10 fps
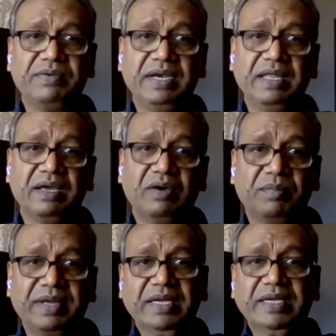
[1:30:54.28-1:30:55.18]
of India.
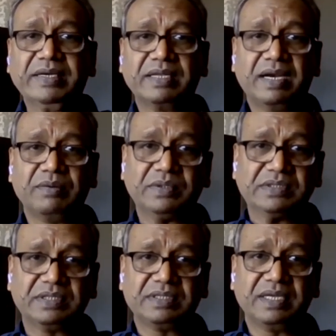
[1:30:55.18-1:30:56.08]
Oh my God, that
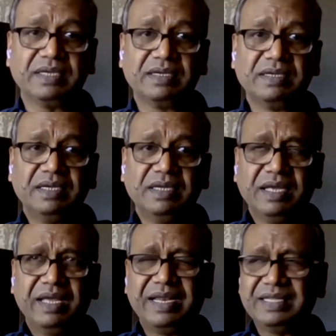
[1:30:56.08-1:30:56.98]
was the thing.
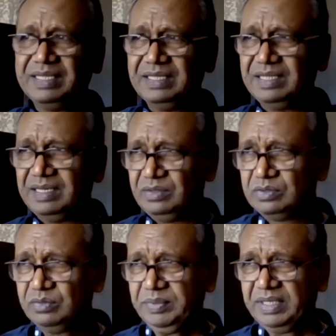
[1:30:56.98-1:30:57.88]
And I think there
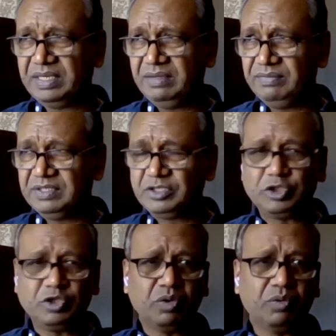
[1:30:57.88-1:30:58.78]
used to be a TV
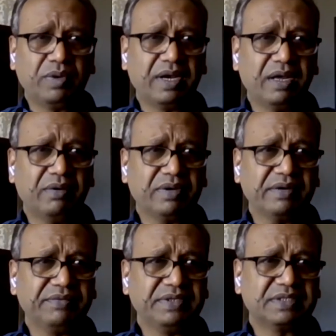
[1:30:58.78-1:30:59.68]
show one
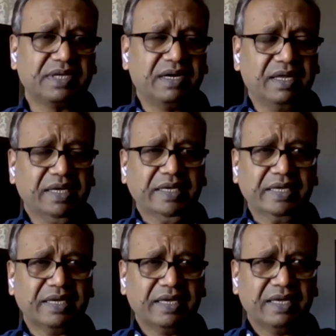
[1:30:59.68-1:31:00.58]
hour every Sunday
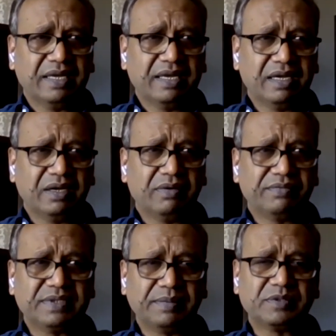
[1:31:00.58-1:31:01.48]
uh,
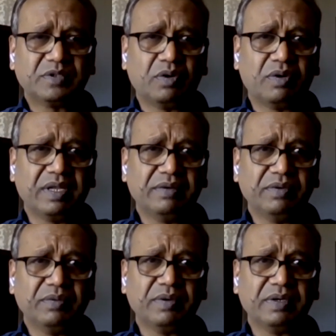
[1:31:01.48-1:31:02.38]
of some sort,
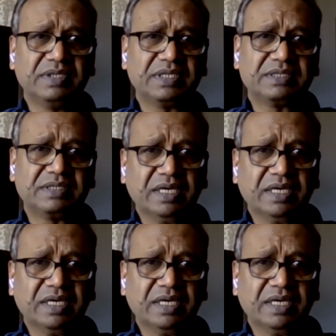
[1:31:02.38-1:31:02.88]
and we would just